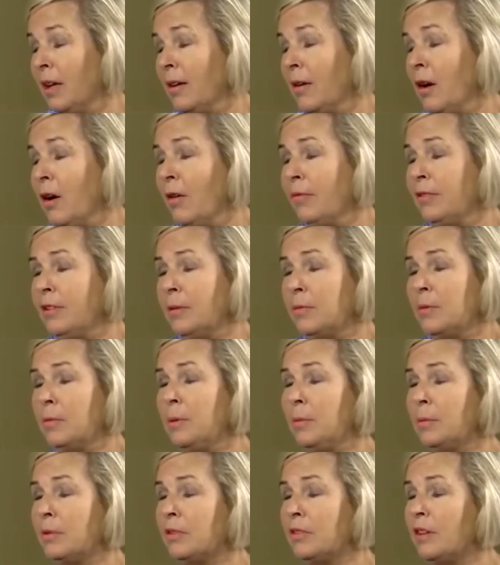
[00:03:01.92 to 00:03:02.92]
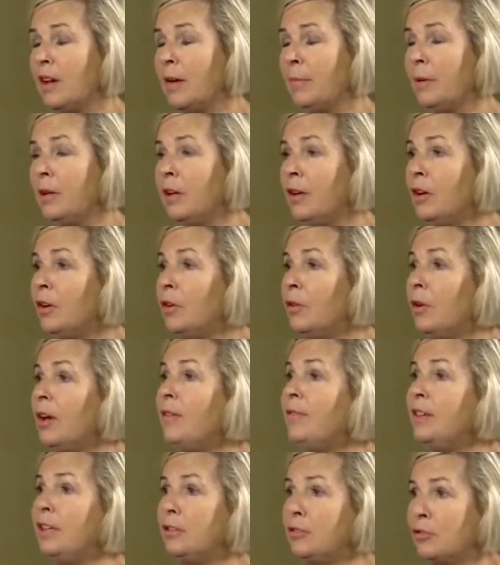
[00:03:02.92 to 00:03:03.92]
oftentimes people stop
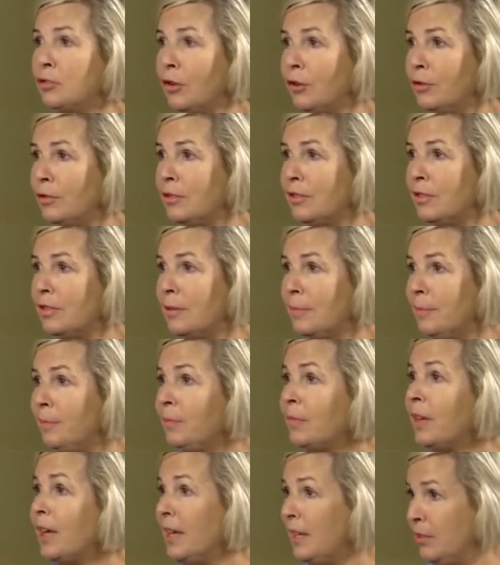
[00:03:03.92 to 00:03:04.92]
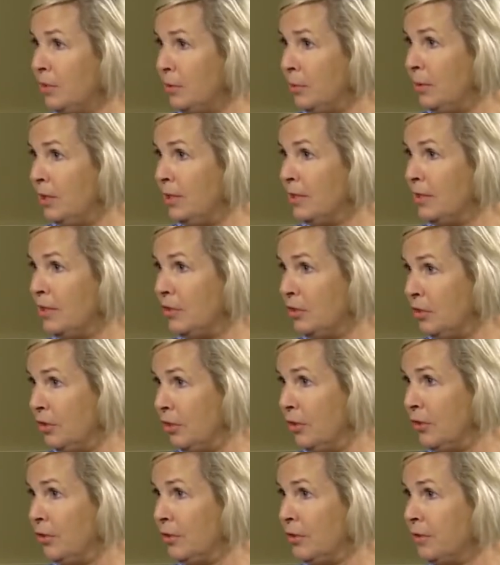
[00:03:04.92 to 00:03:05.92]
craving salts and sweets and
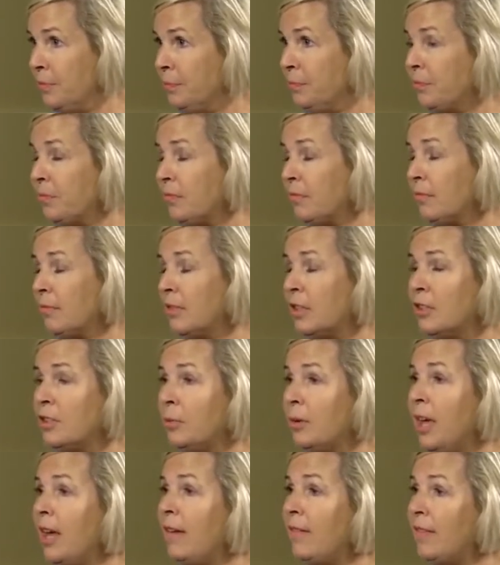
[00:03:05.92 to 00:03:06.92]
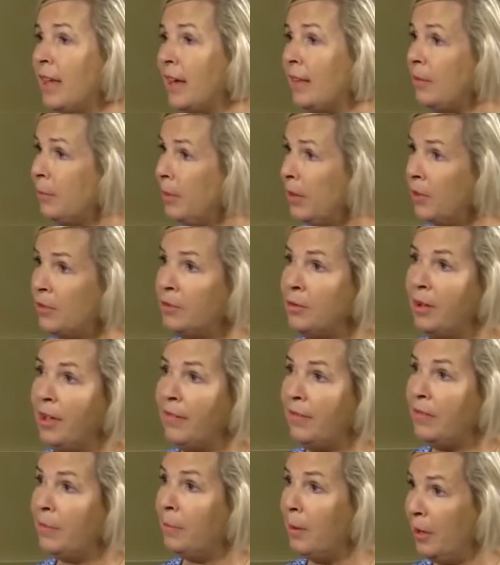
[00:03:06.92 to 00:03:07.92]
sugars. So we have that. We also
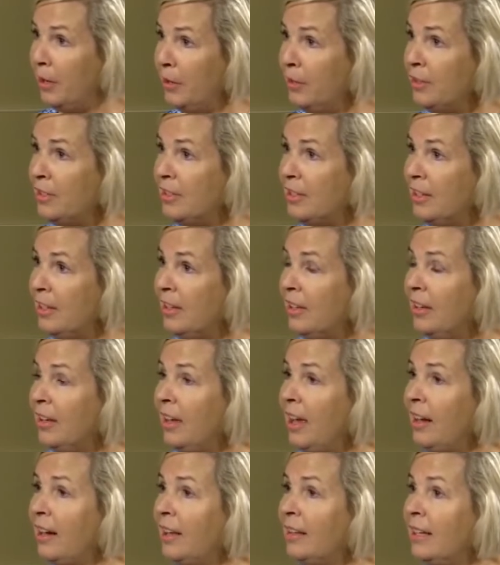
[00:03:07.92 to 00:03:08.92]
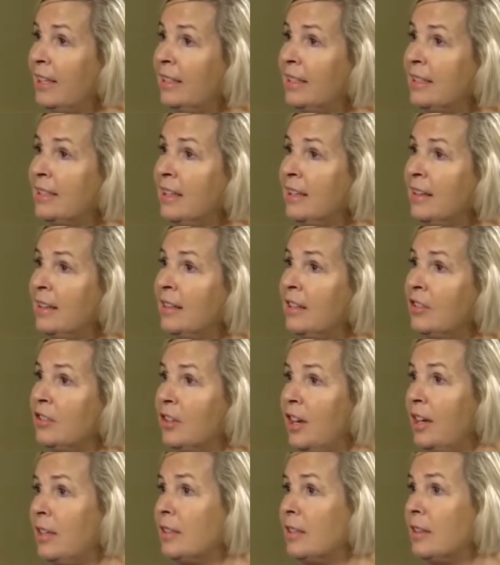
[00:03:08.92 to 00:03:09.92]
have the bars. And I like to say that the
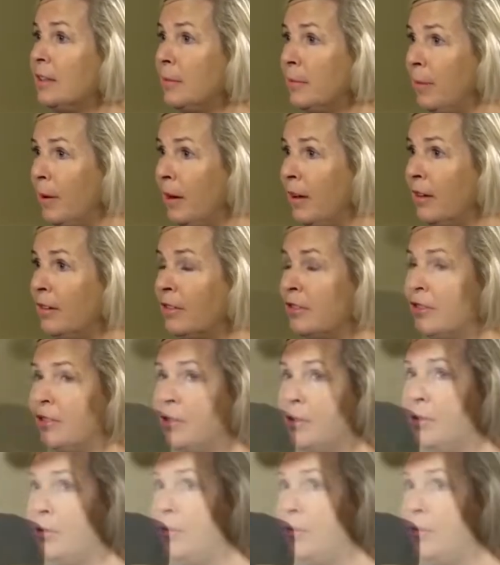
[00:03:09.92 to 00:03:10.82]
shakes and the bars are